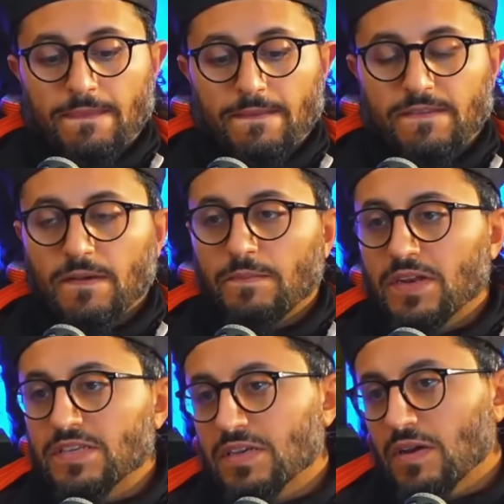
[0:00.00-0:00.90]

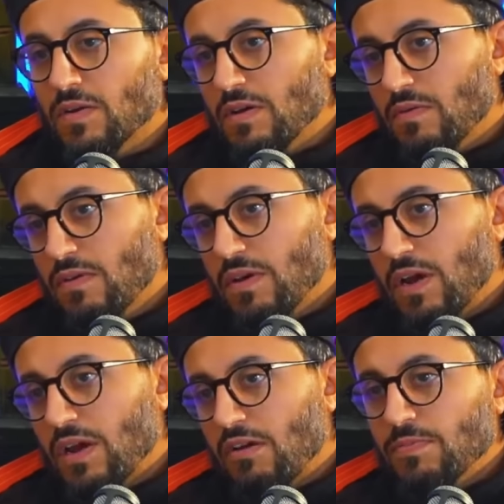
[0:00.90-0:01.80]
Somebody said uh,
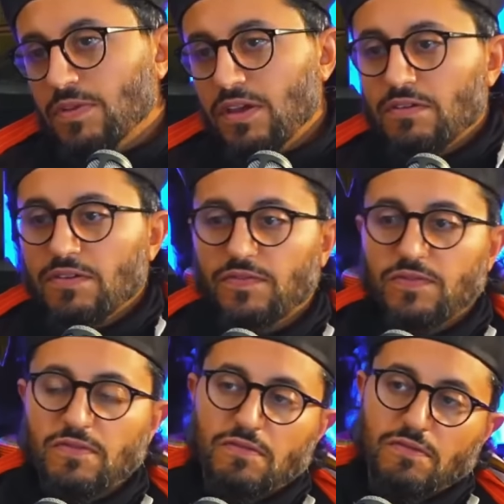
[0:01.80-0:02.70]
Arab
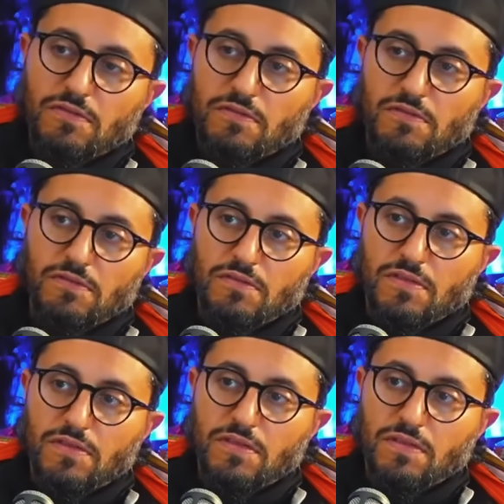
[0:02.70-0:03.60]
leaders,
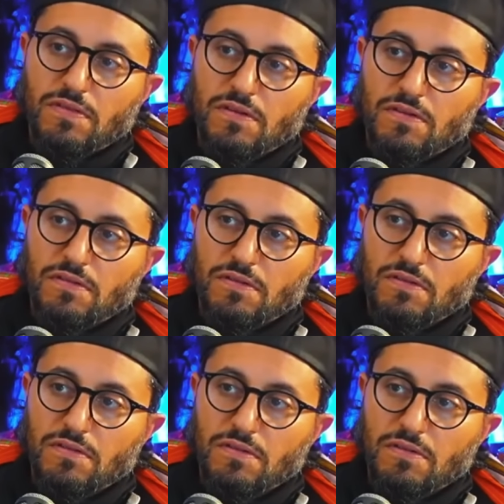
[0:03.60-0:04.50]
they're,
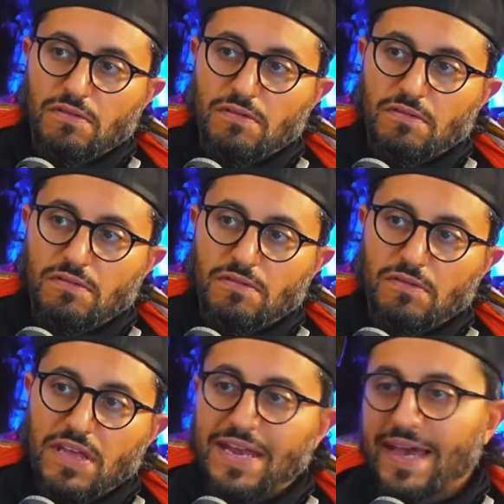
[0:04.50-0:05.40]
they're, they're
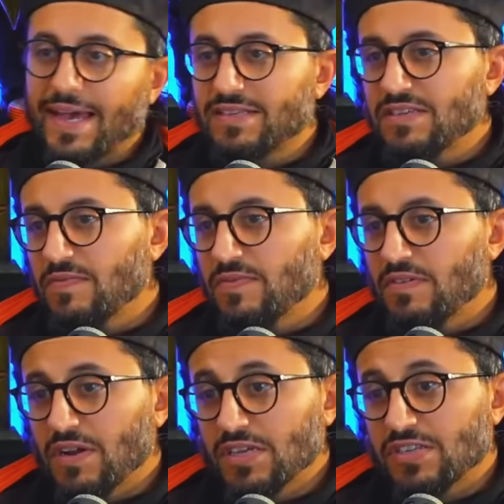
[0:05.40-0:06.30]
inactive.
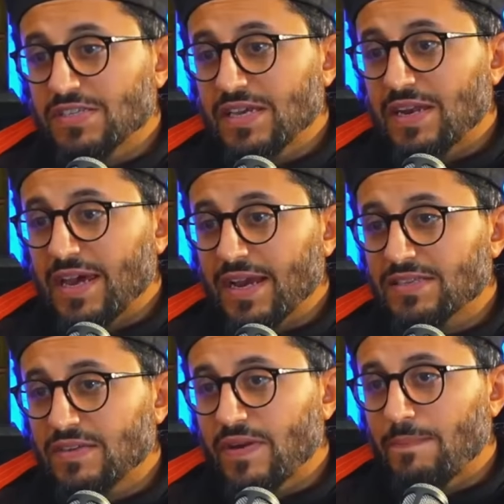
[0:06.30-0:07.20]
They're not just
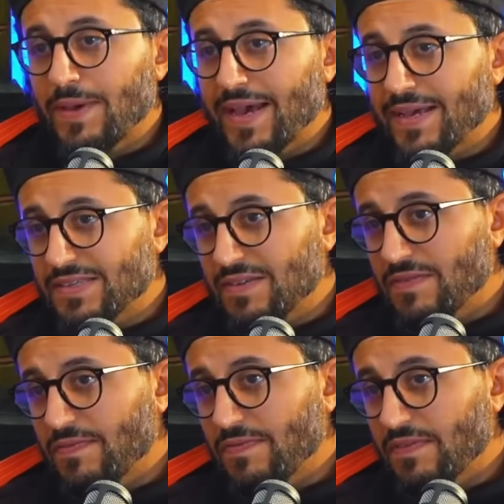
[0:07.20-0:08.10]
inactive and
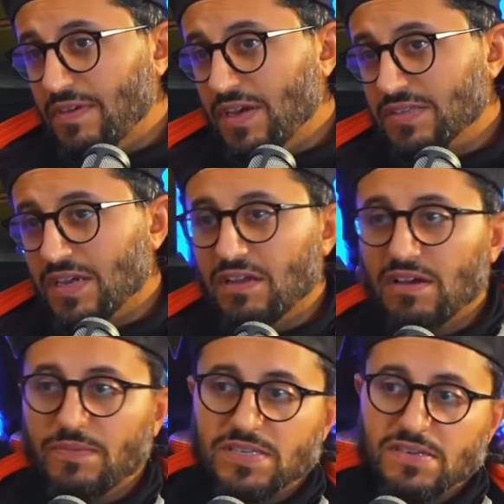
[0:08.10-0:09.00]
passive, as I
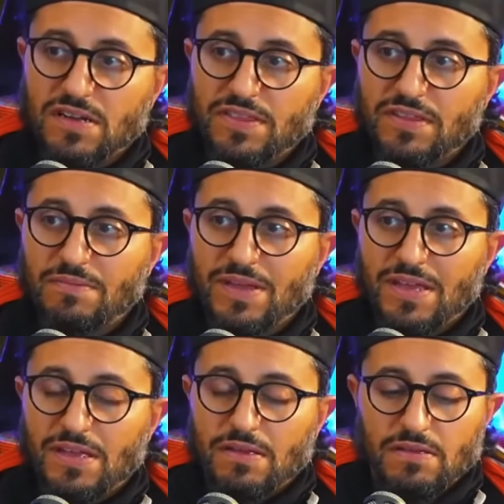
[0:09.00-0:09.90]
commented on them,
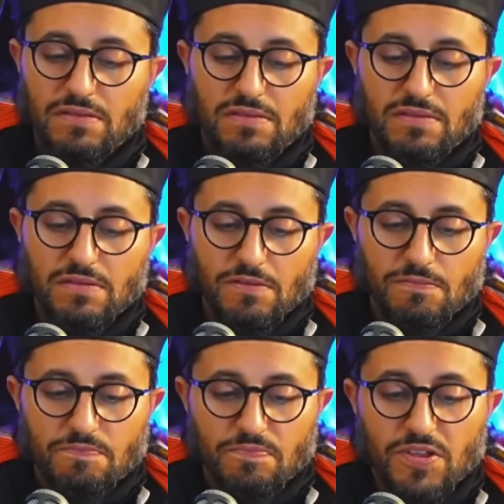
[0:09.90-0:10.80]

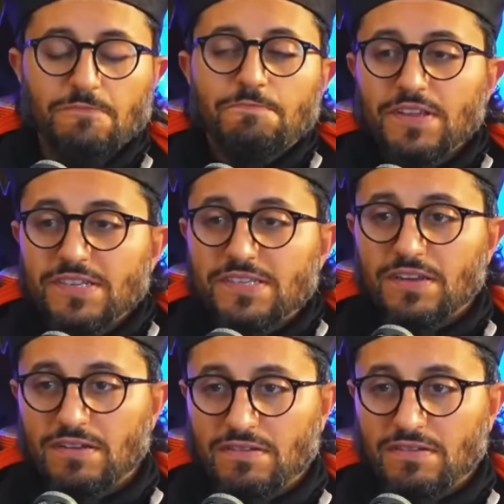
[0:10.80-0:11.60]
they're complicit.